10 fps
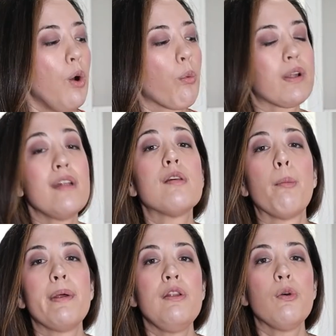We're gonna
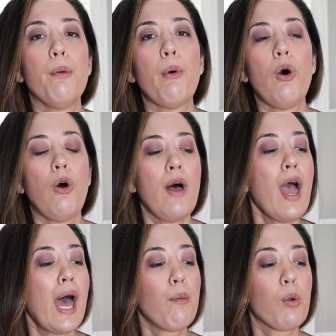dump it into a bowl
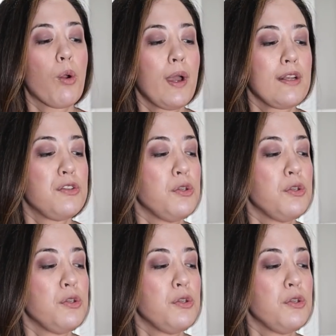and we're going